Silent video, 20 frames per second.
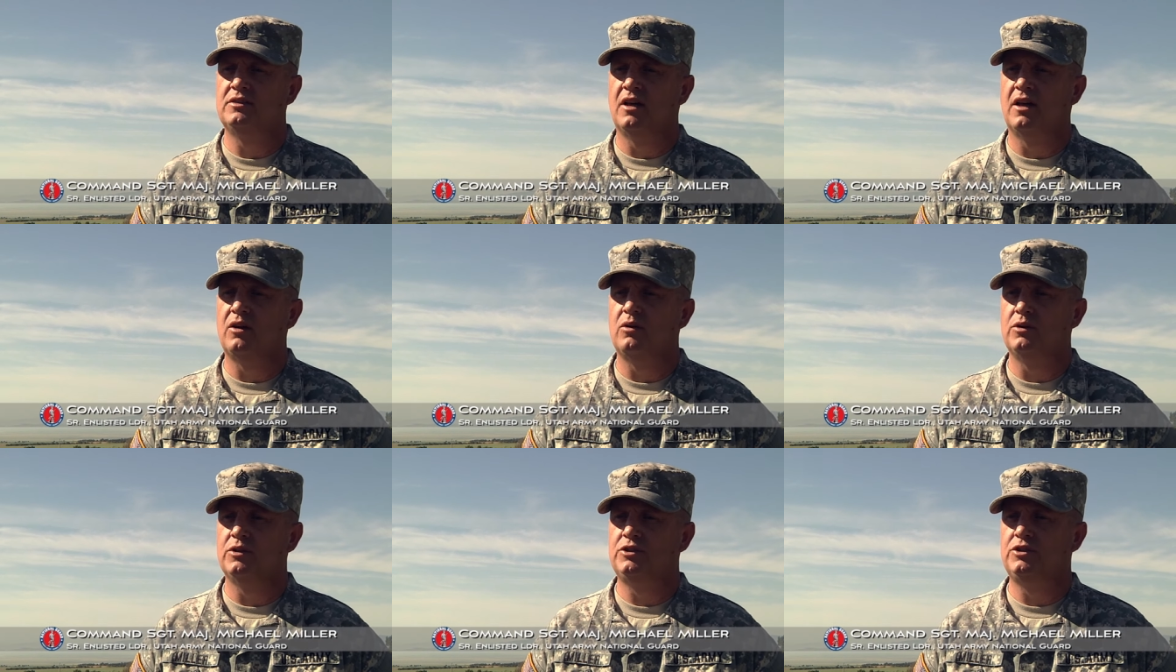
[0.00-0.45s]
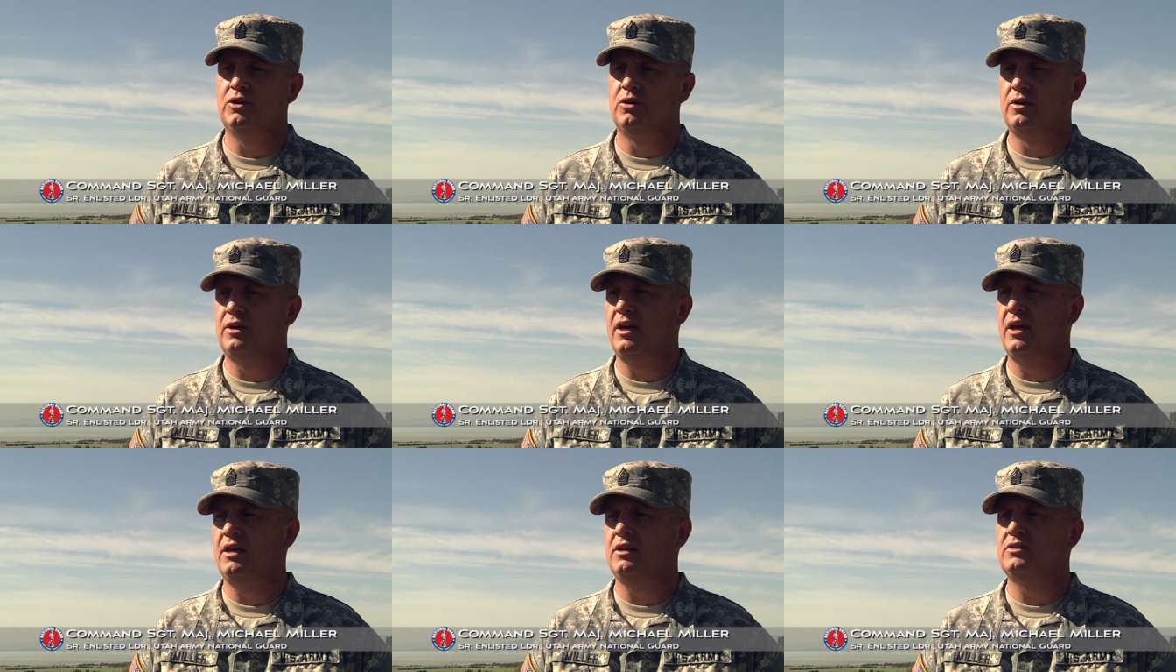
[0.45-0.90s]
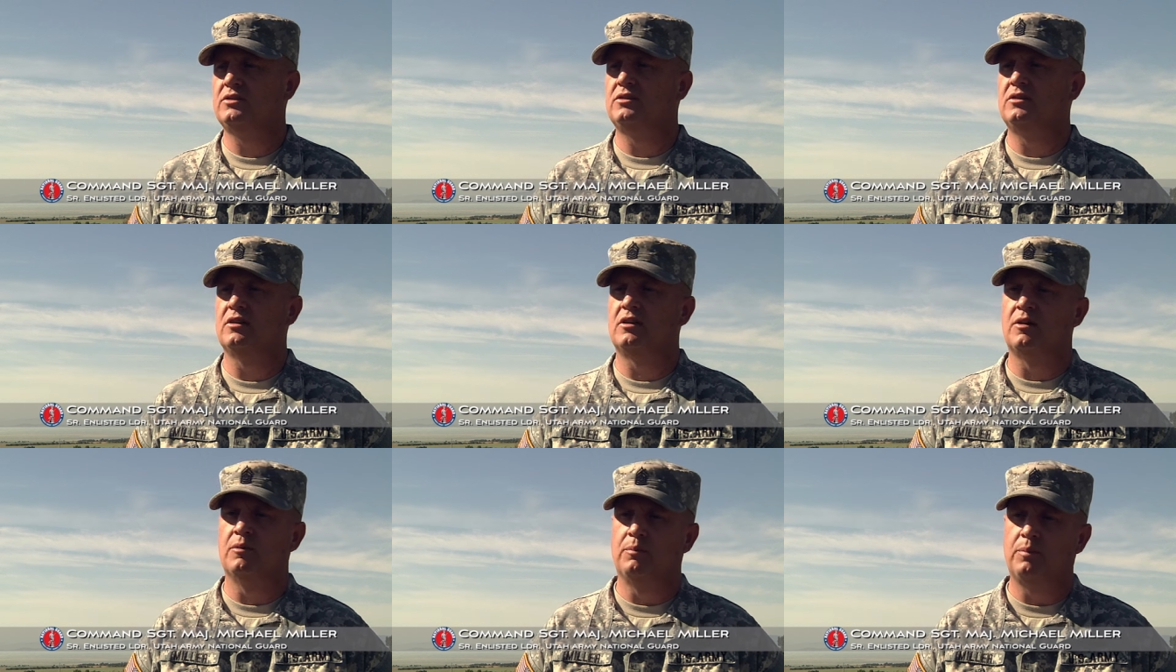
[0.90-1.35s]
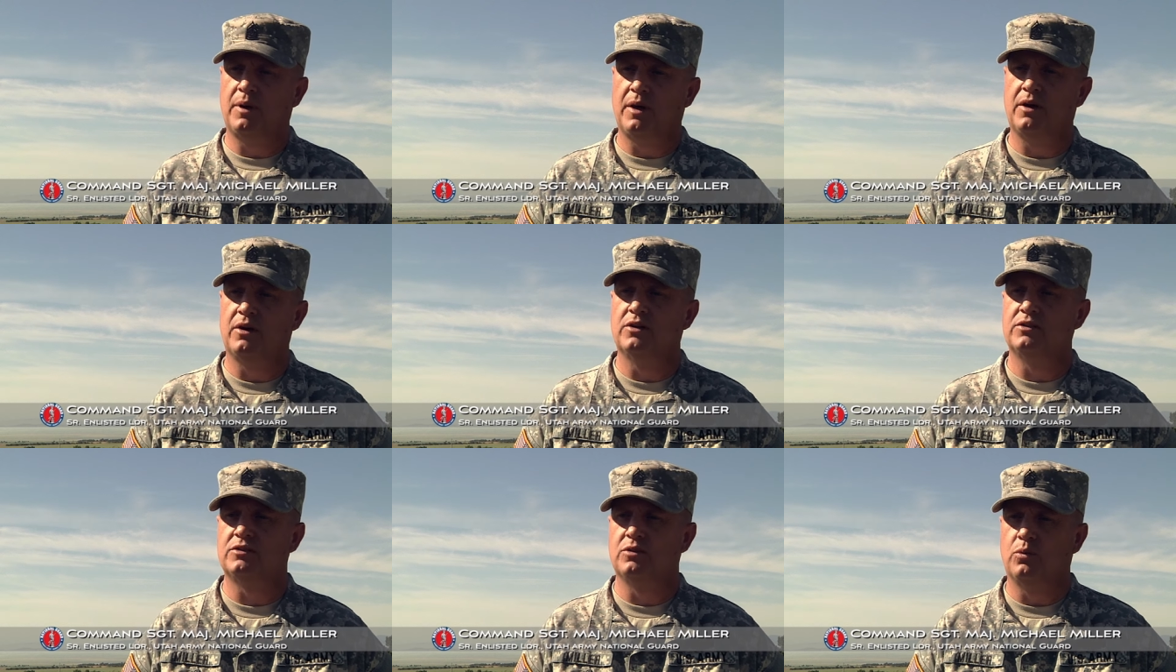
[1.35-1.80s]
Not only showcase the
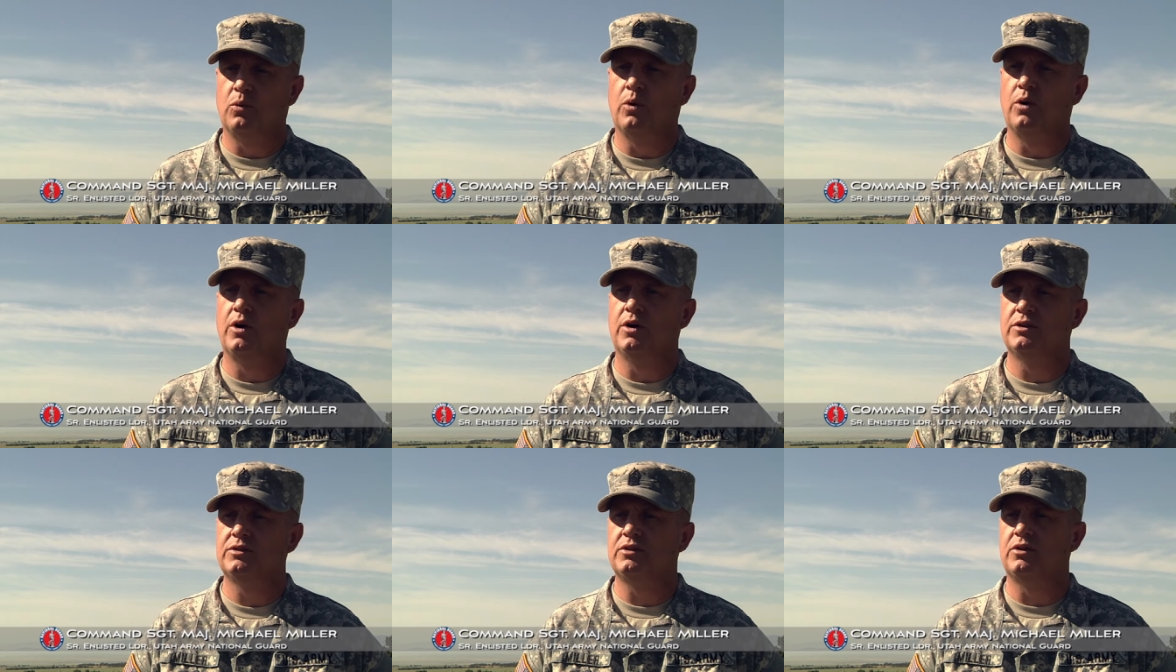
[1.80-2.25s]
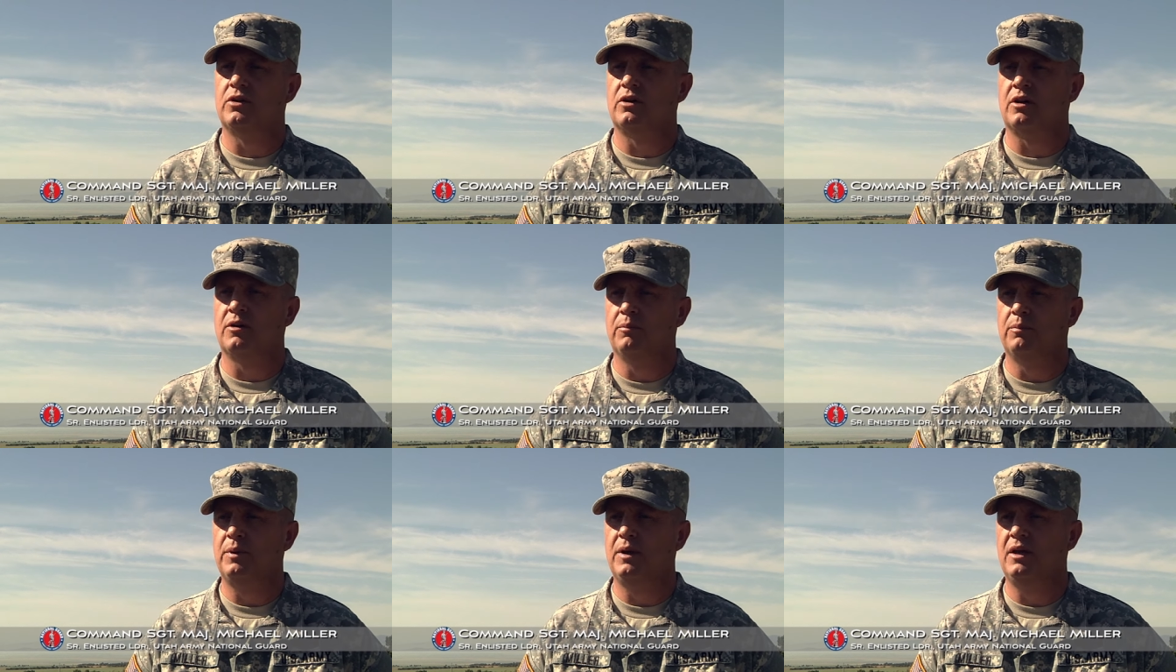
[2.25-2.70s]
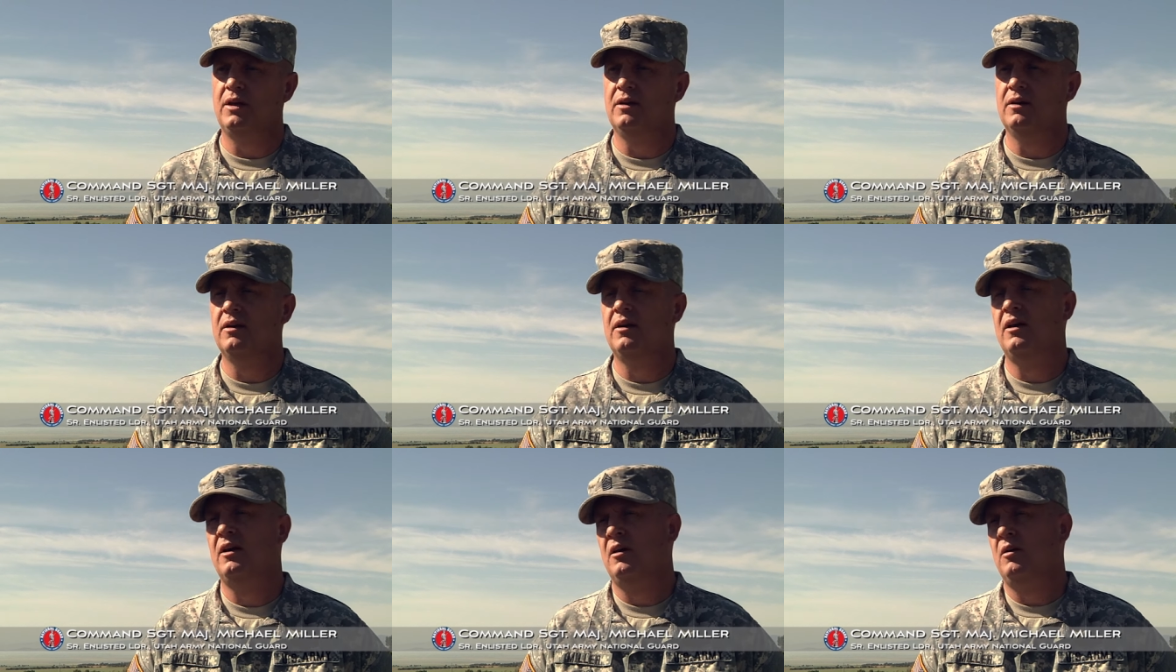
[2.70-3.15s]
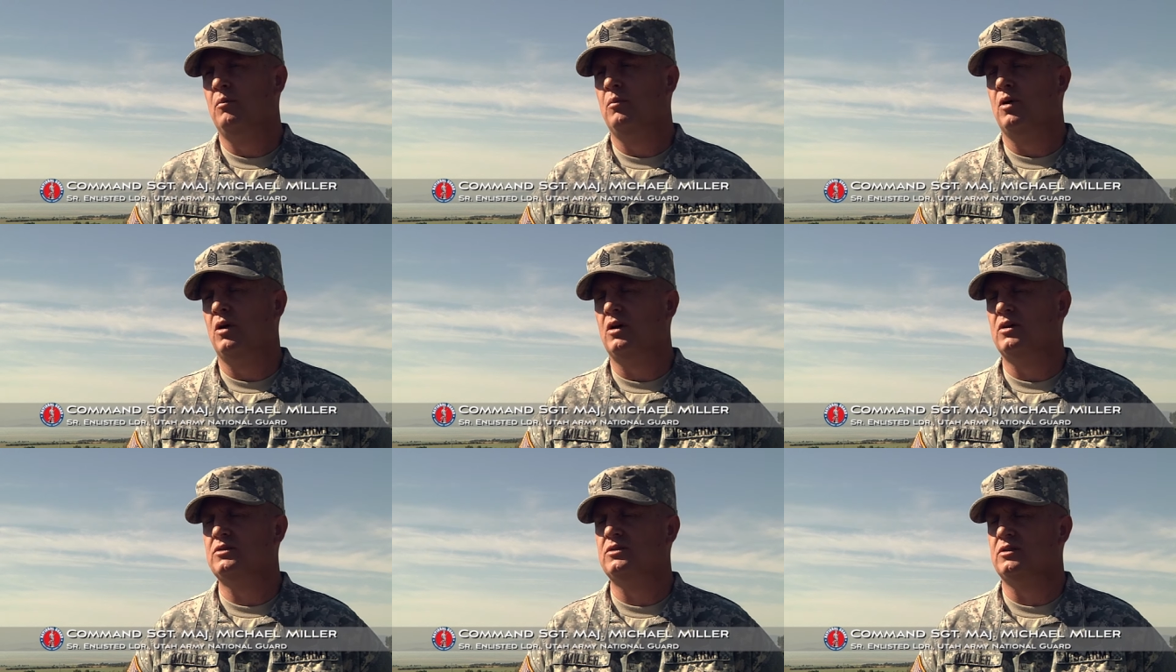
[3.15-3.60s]
competitors, the warriors that are competing,
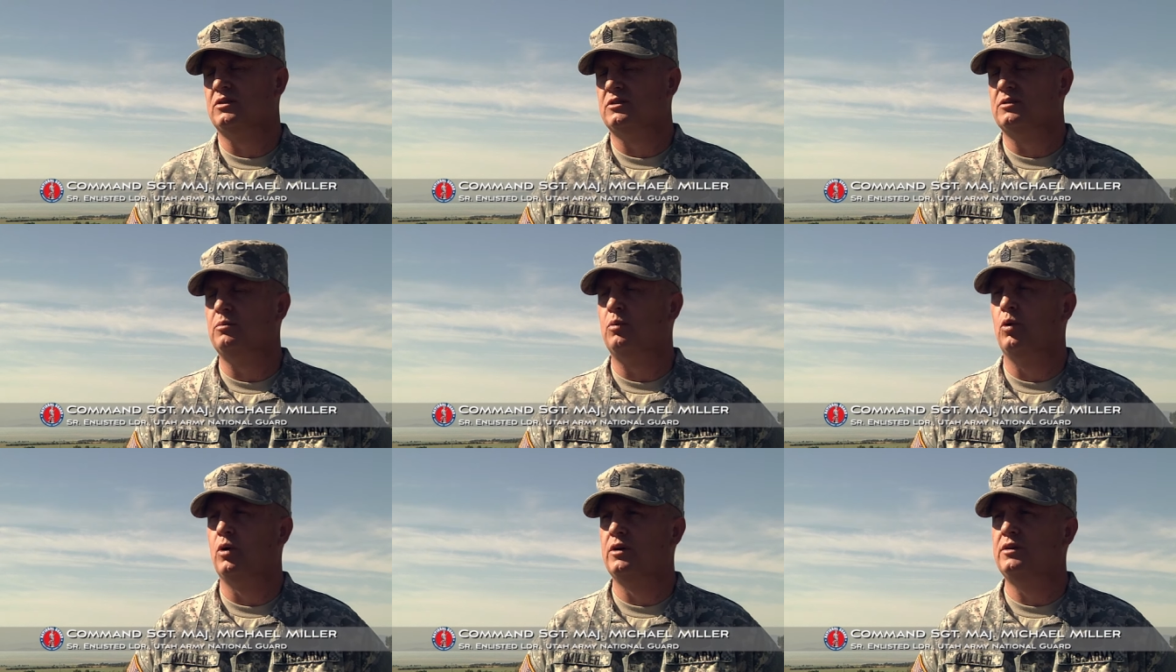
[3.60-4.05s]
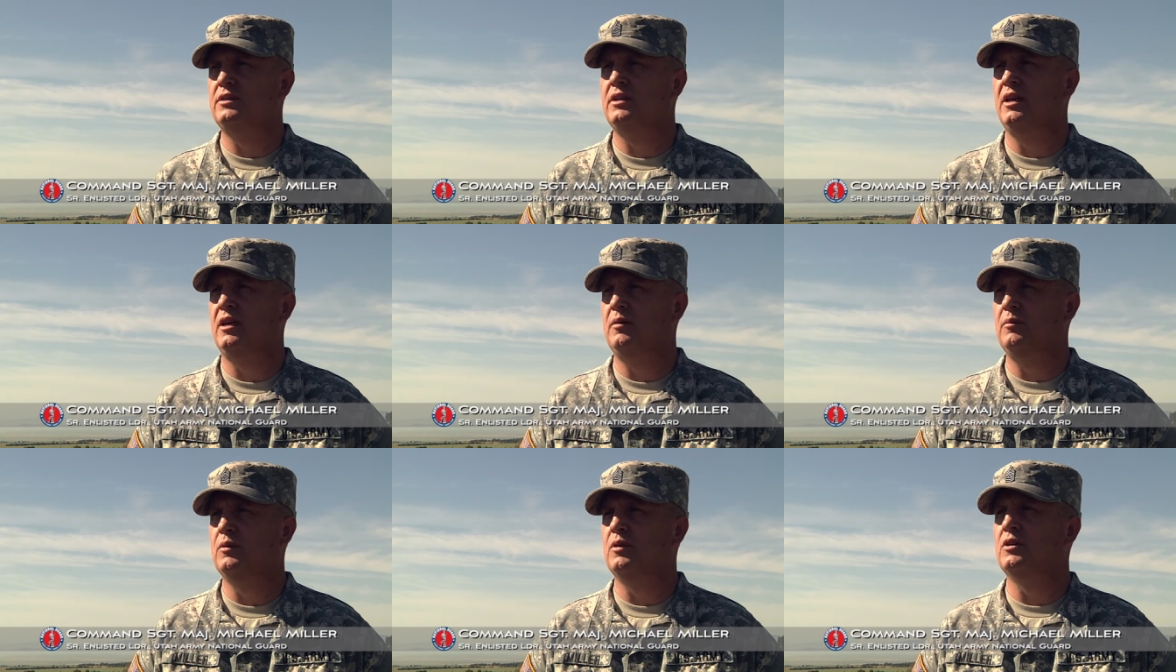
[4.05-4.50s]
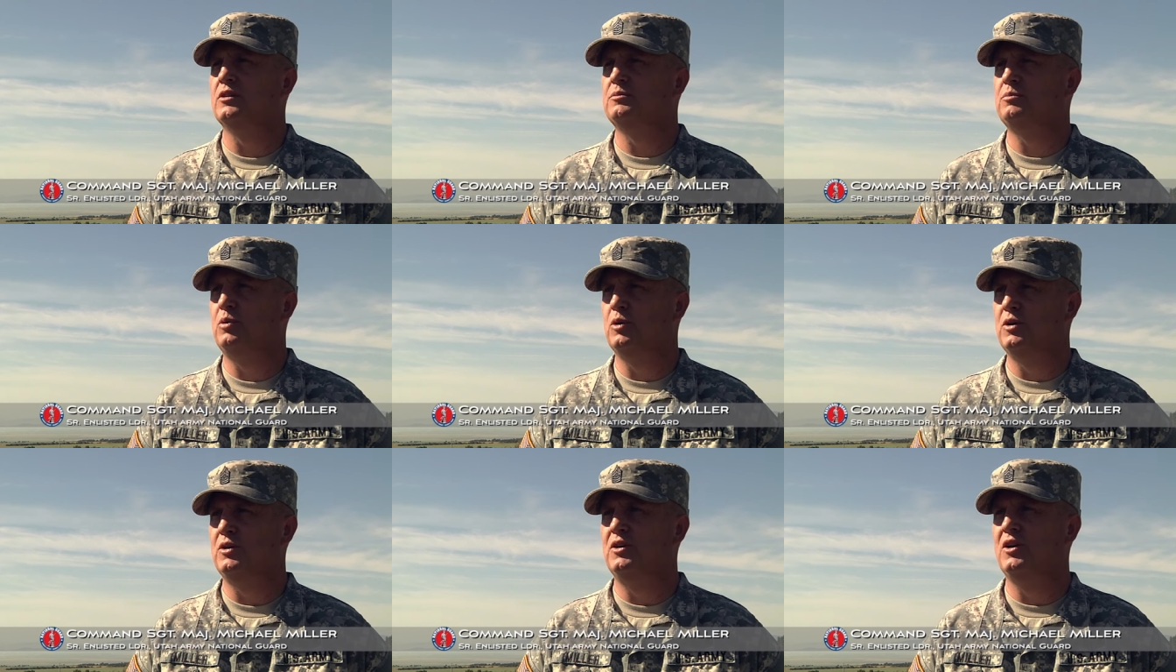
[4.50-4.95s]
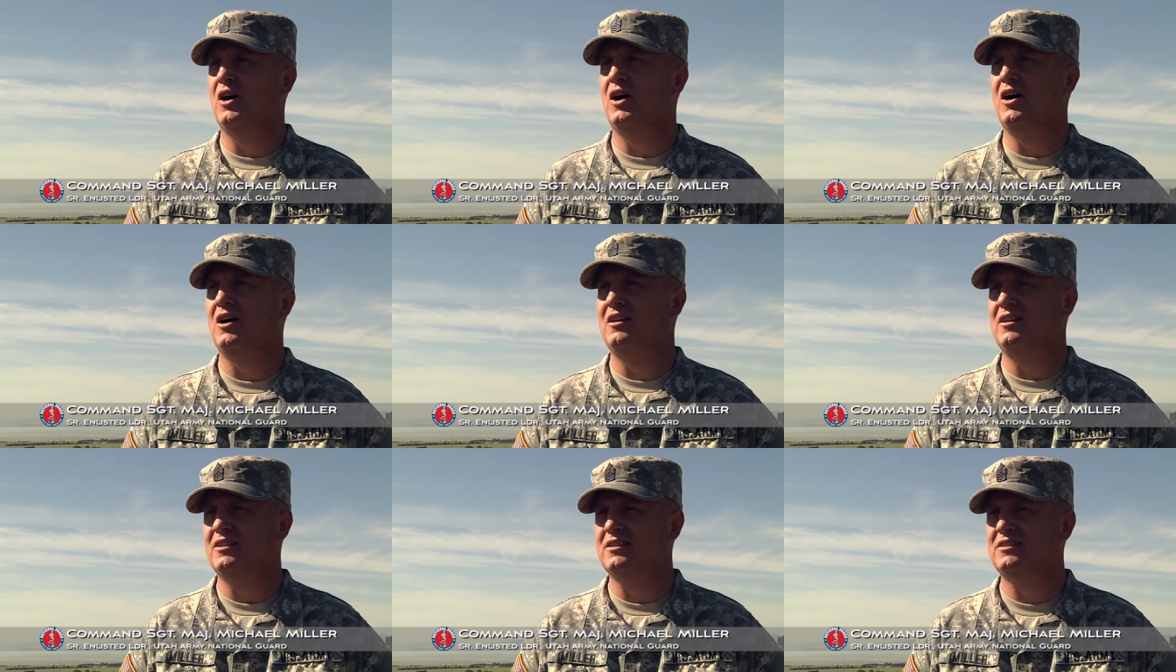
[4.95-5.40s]
but also the support team that is putting on